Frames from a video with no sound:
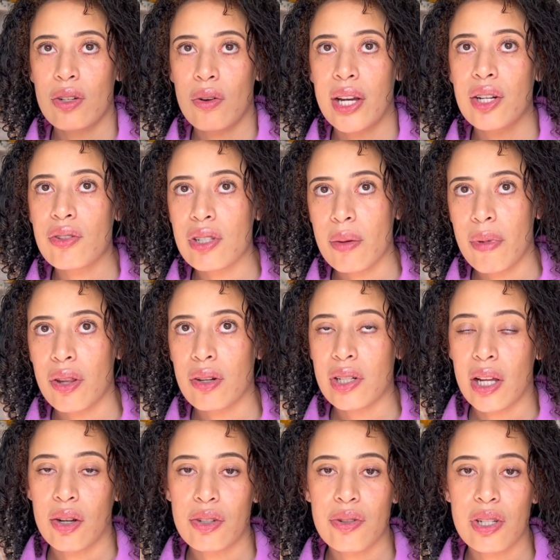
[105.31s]
I know some other
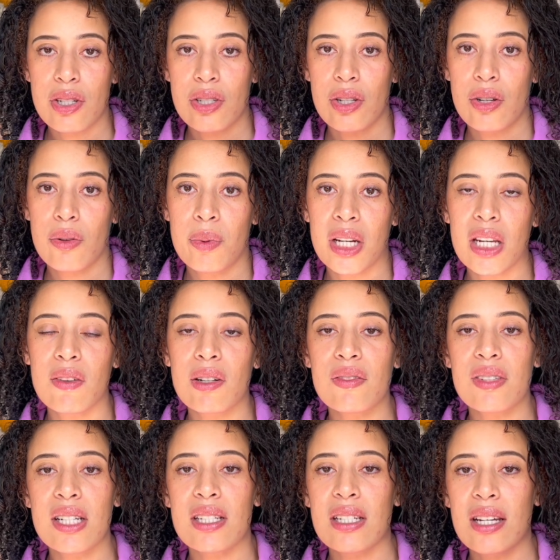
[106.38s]
Dollar Trees do, but even if
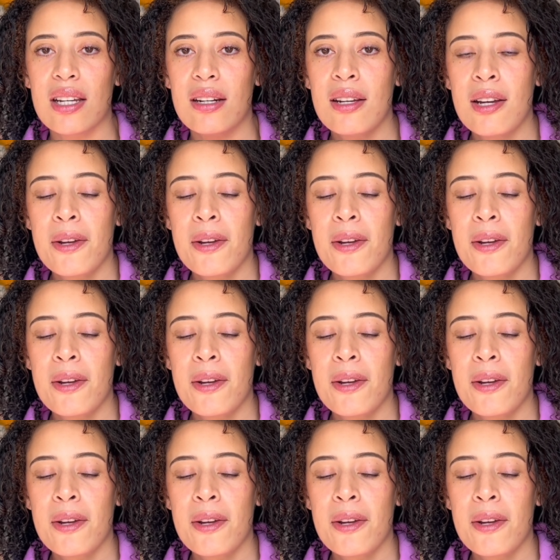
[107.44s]
they did,